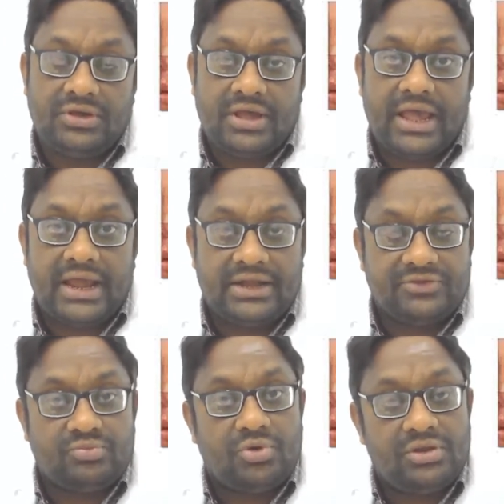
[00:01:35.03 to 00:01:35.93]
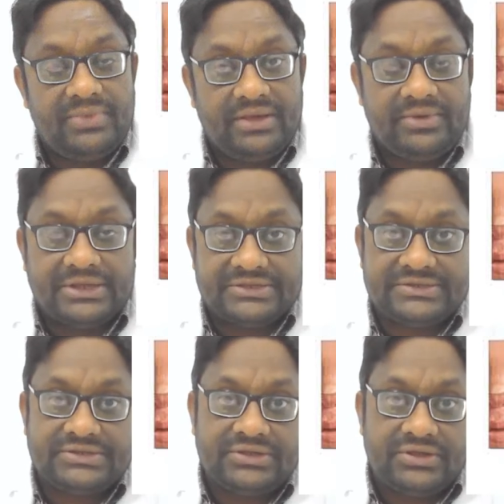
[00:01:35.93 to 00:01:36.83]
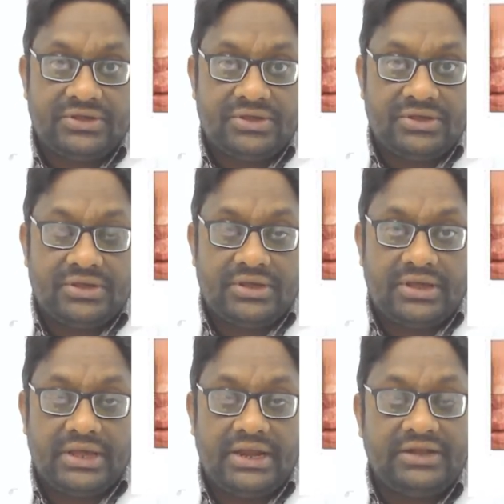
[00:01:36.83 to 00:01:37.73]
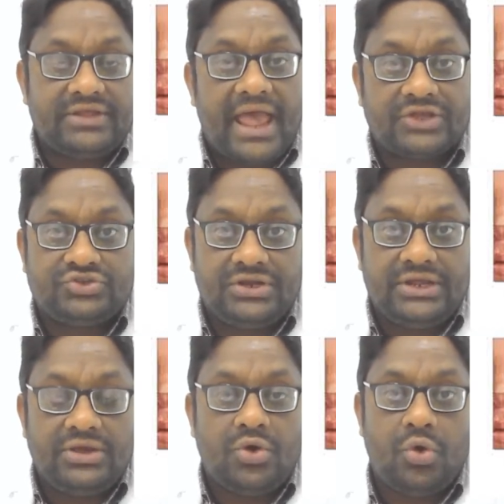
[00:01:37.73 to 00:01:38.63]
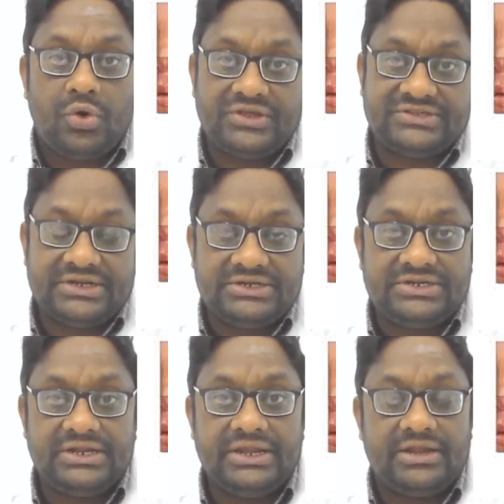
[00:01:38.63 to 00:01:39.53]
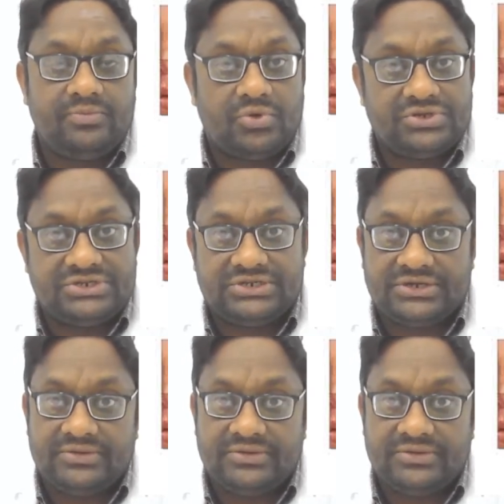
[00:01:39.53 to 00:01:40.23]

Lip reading: and small babies, it's actually horizontal in position.